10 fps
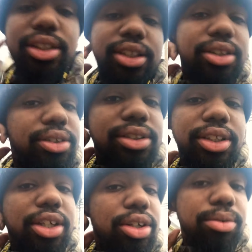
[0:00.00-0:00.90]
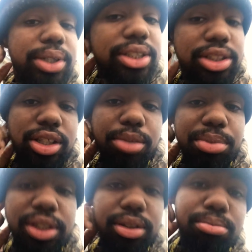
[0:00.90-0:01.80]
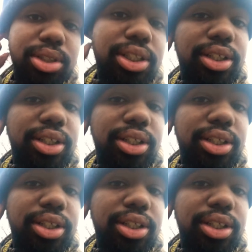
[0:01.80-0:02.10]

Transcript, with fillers: Eagle to go WIC shopping, but